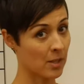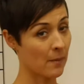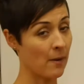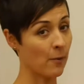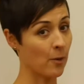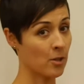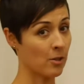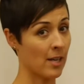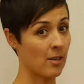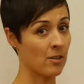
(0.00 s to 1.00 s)
word to my
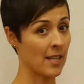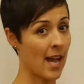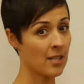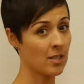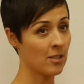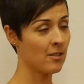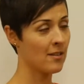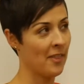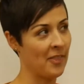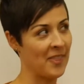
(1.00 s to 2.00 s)
first graders last
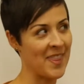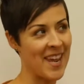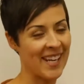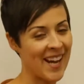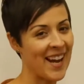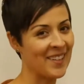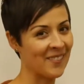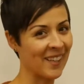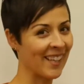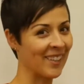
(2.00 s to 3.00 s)
year, they kind
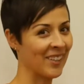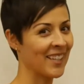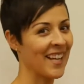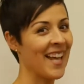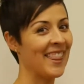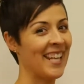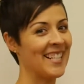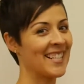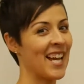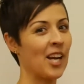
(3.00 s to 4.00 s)
of giggled and
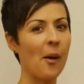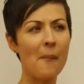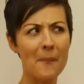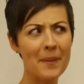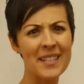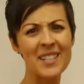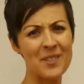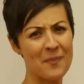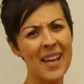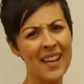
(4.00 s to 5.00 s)
they said,
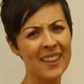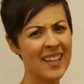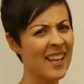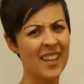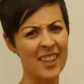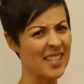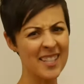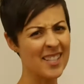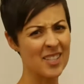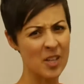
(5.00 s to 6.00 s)
Miss Smith,
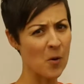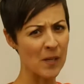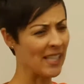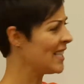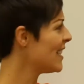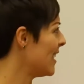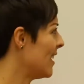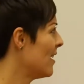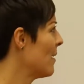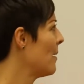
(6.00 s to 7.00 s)
this is so
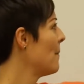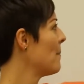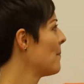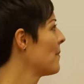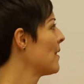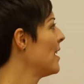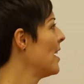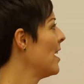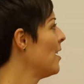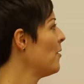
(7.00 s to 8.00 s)
easy.
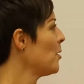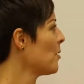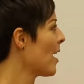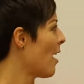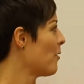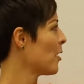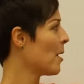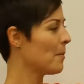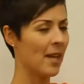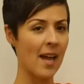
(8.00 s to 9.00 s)
If you cover
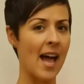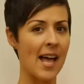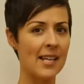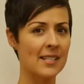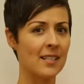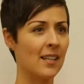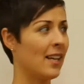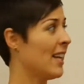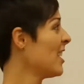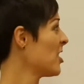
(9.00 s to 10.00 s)
up the S,
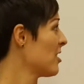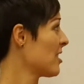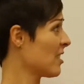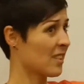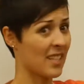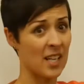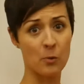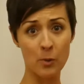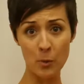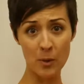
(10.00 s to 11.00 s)
it just looks
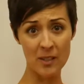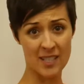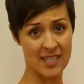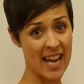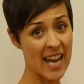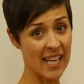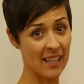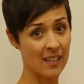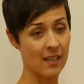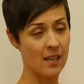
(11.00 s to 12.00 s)
like root word
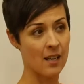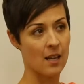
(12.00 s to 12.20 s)
say.